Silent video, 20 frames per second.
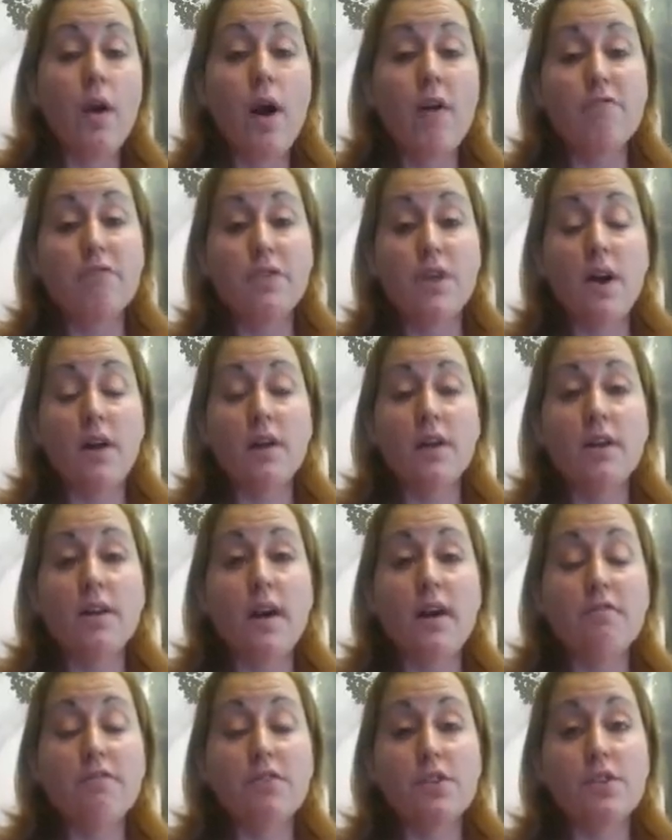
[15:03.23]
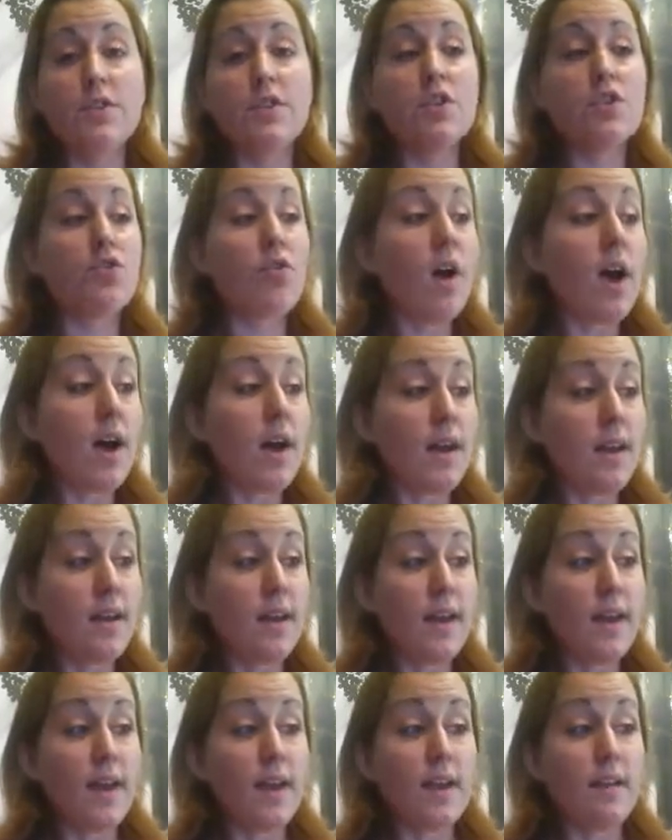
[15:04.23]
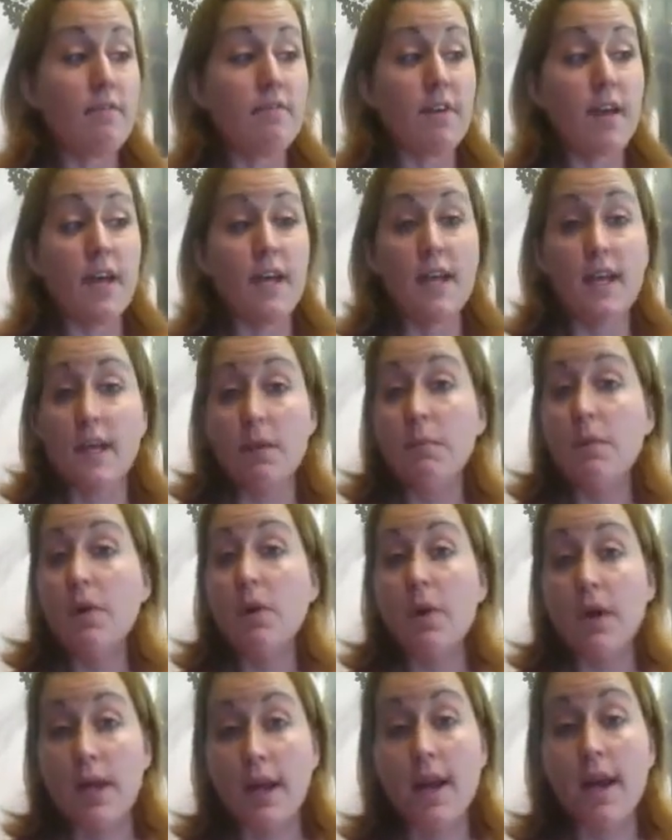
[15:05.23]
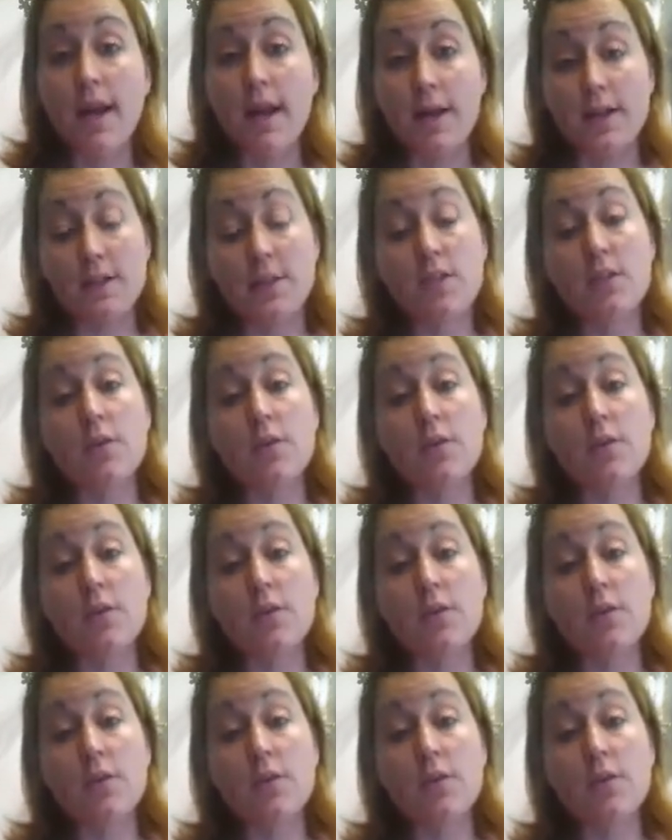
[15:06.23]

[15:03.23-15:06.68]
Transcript: have done it, have just tried and they keep going at it.